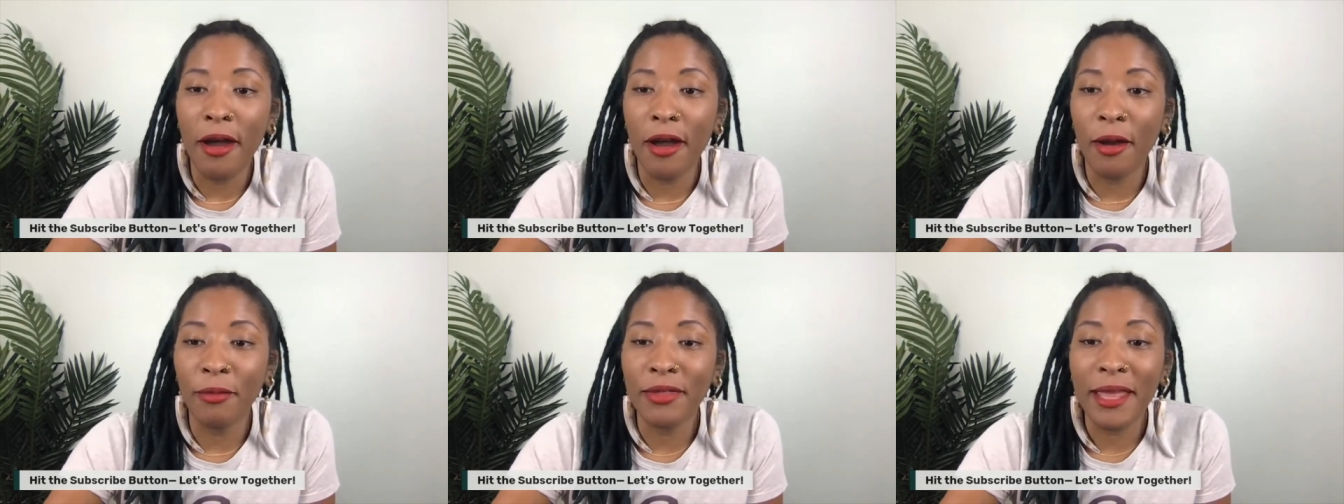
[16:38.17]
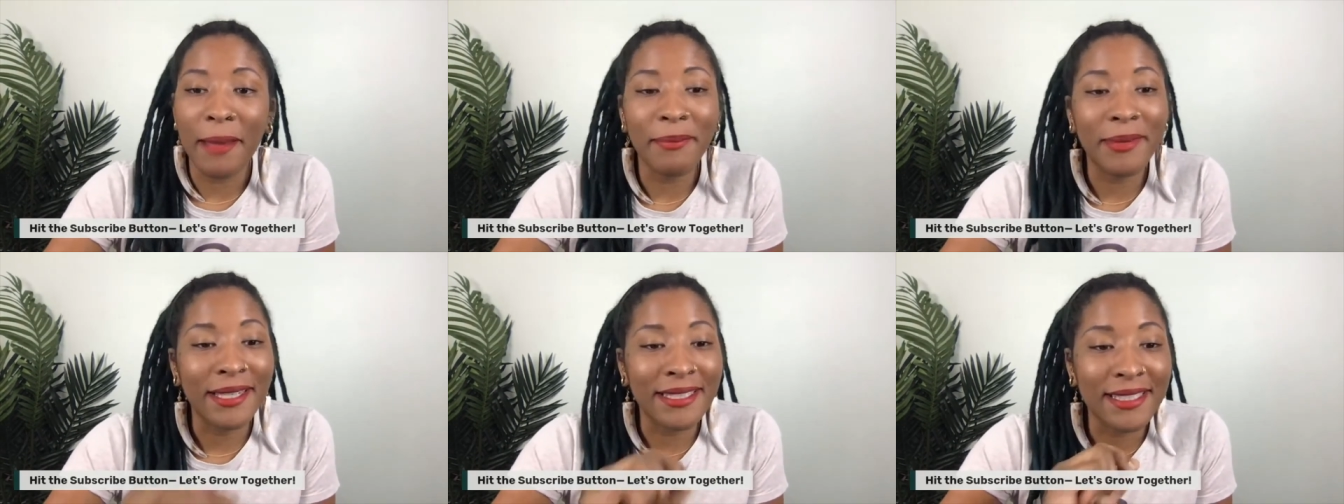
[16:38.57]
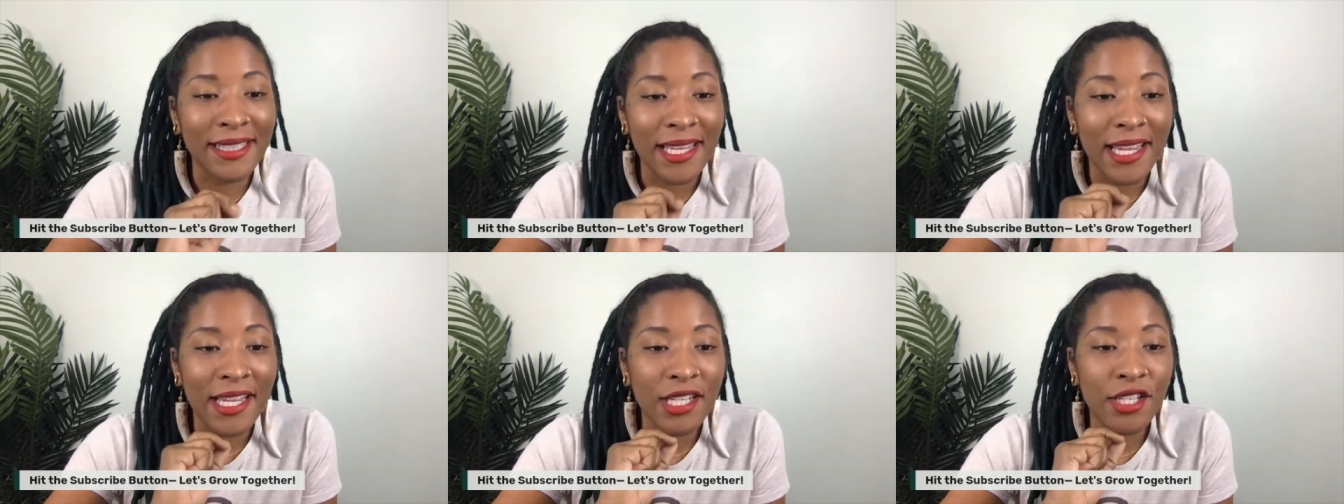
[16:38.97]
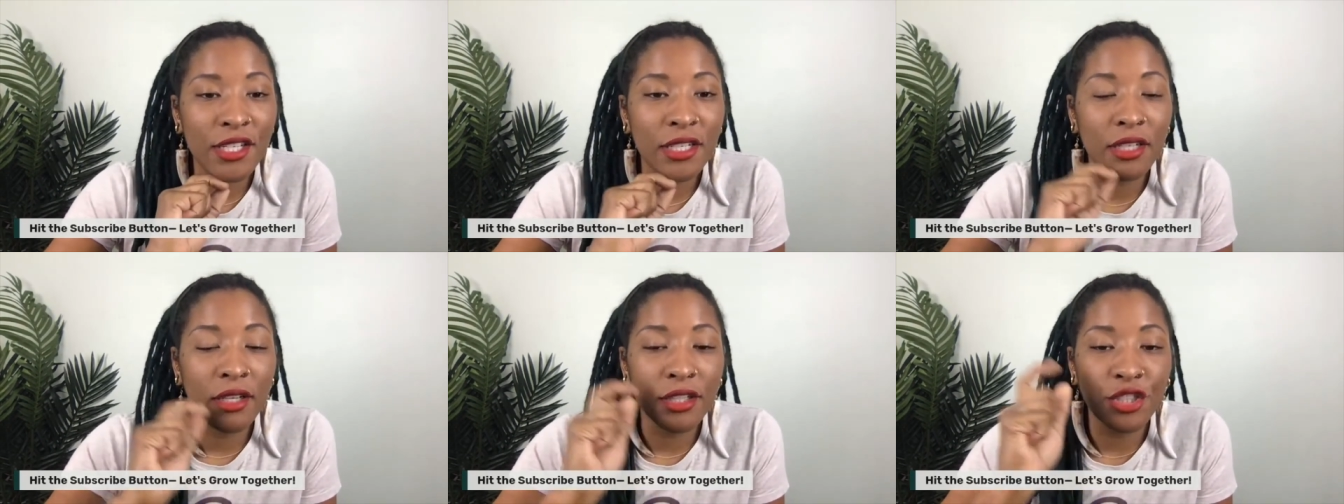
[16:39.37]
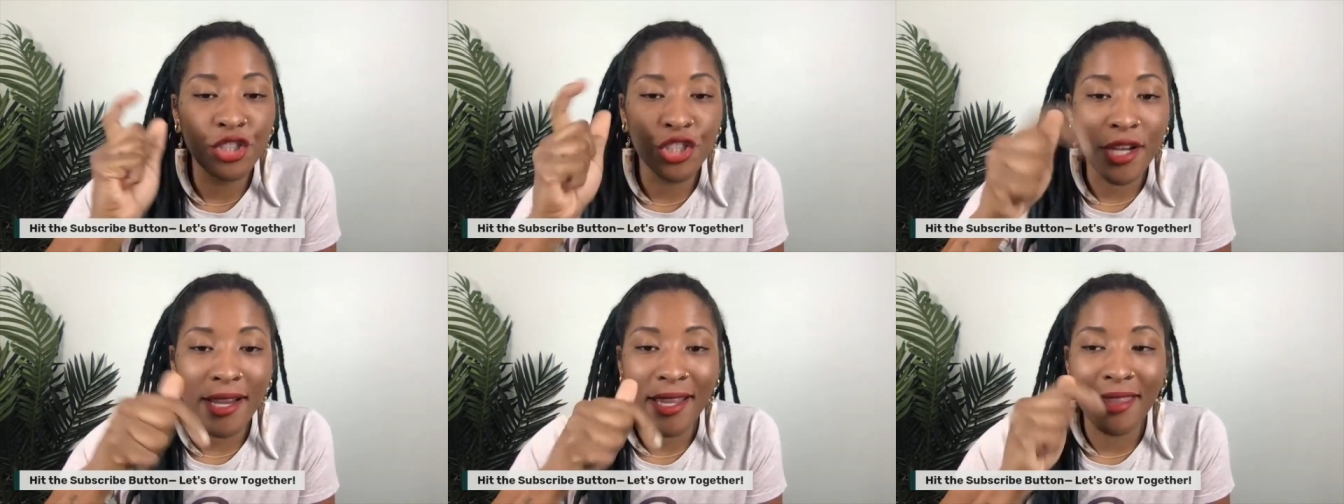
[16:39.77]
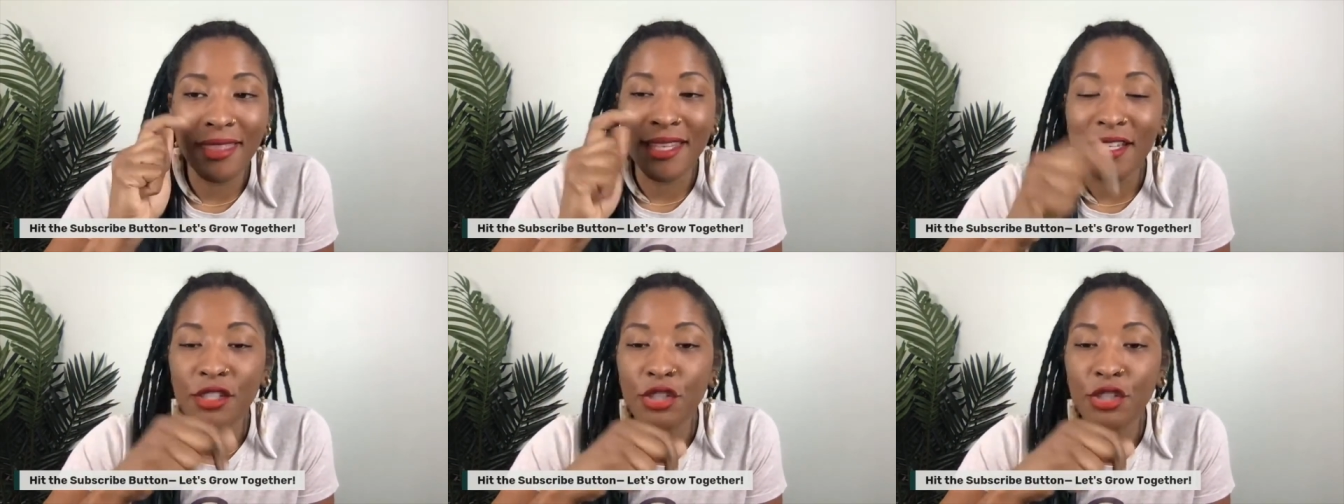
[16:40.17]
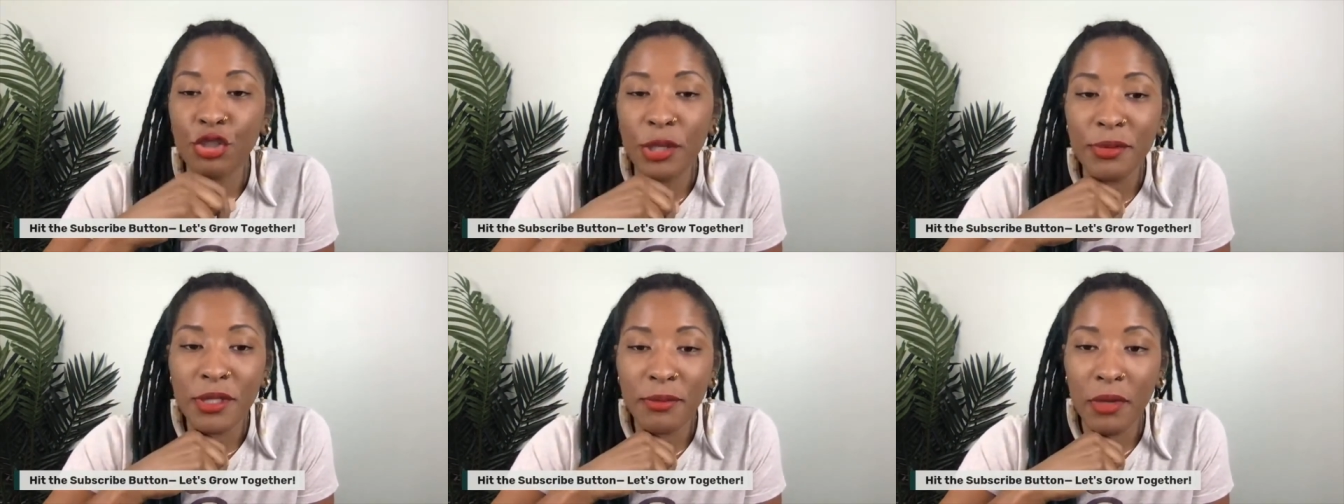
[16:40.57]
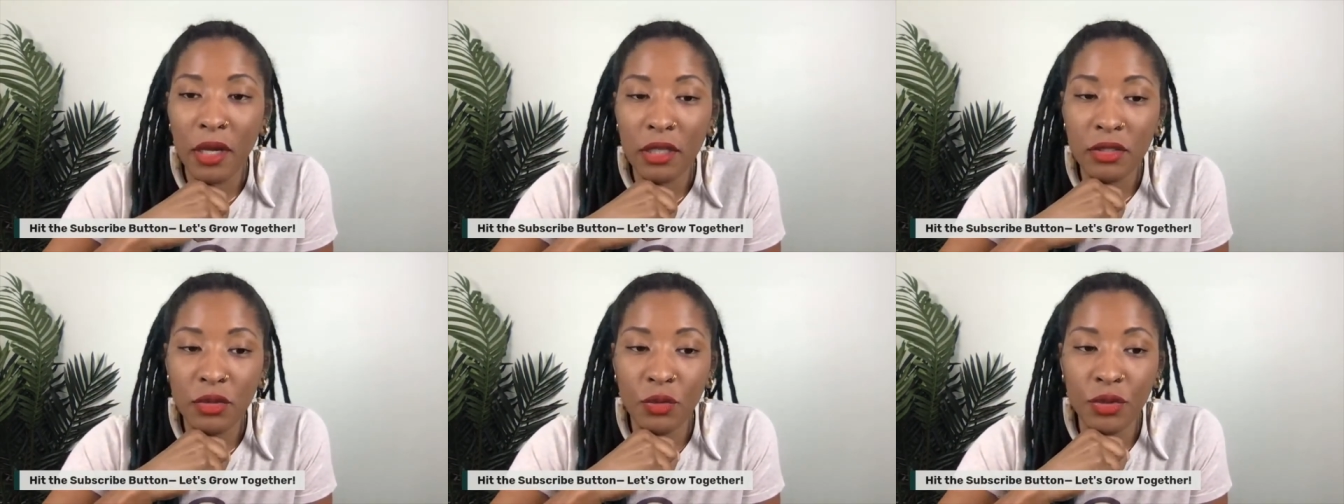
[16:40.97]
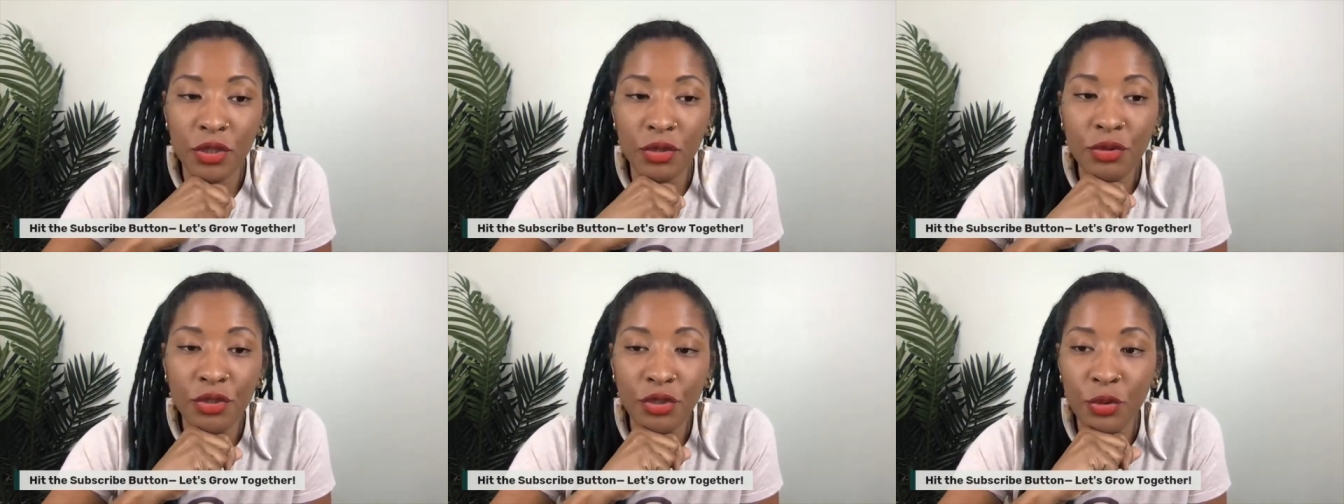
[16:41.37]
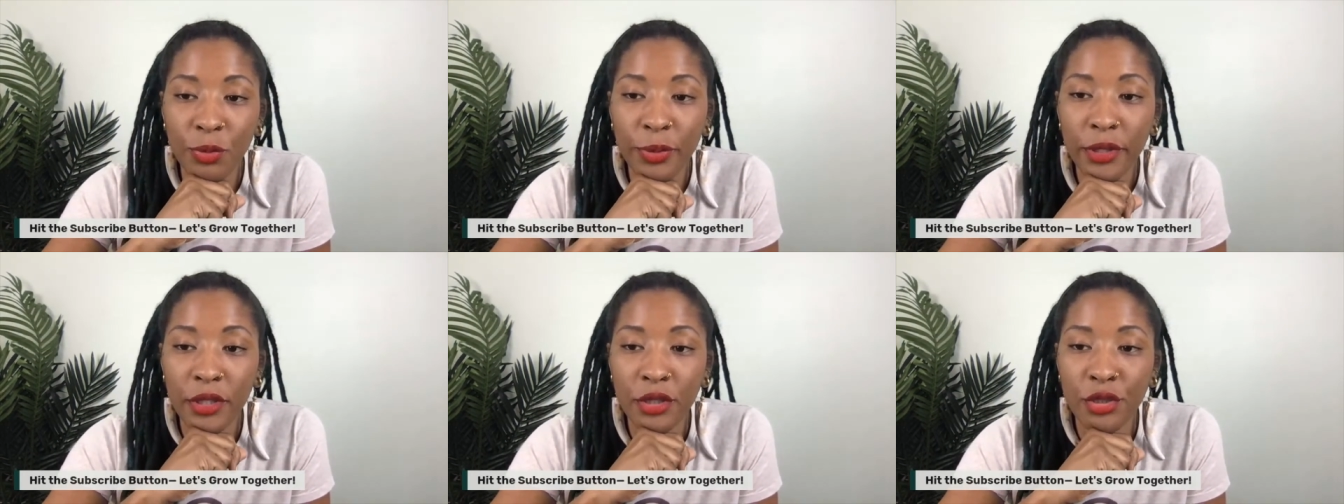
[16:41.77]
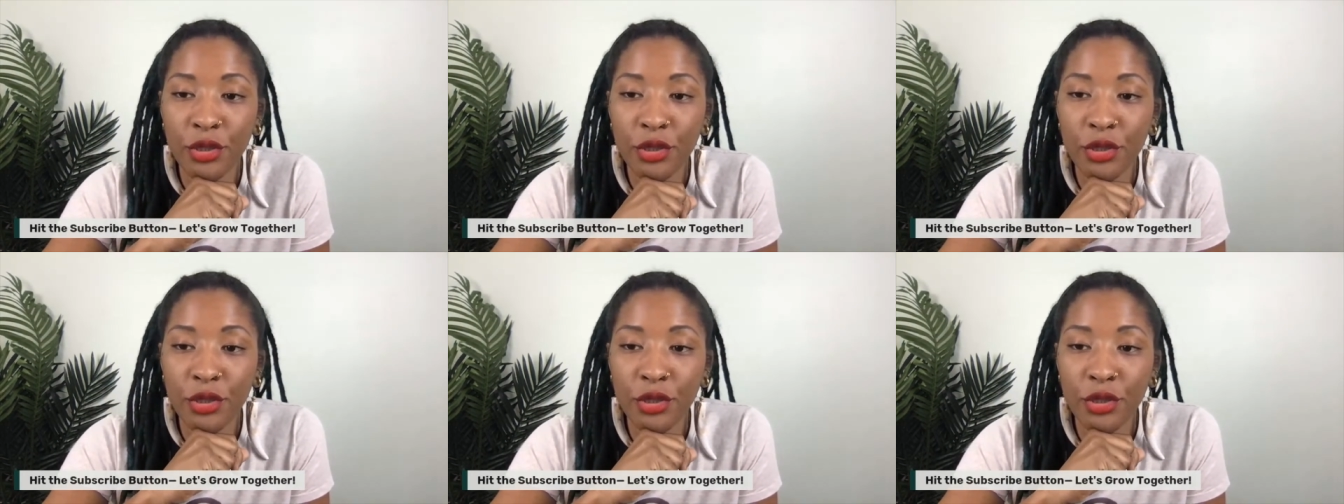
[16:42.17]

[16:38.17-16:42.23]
um, with that being said, check the description box on YouTube